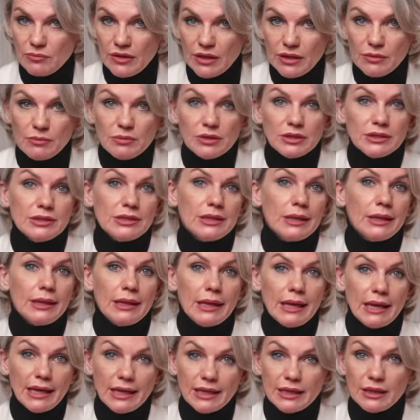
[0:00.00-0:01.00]
pigments and
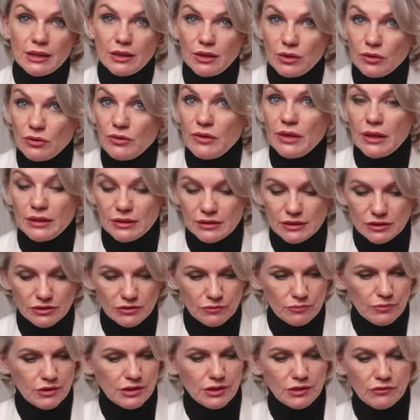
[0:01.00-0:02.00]
halo in
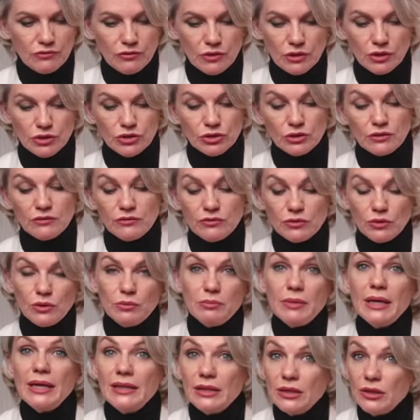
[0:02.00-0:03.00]
this mini version for a
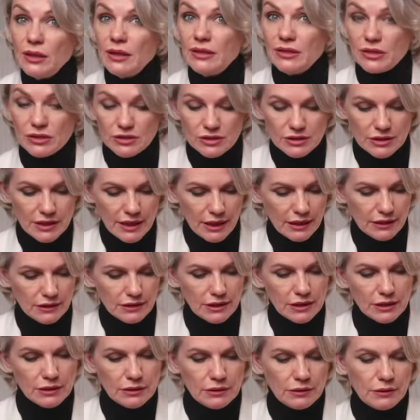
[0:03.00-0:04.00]
better
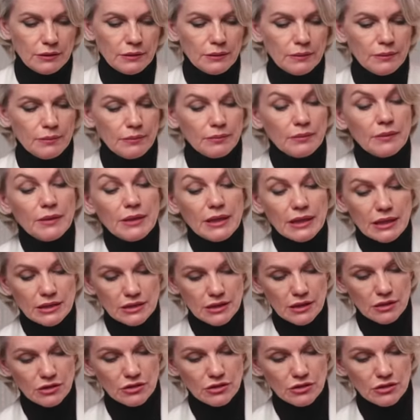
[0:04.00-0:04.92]
understanding. These are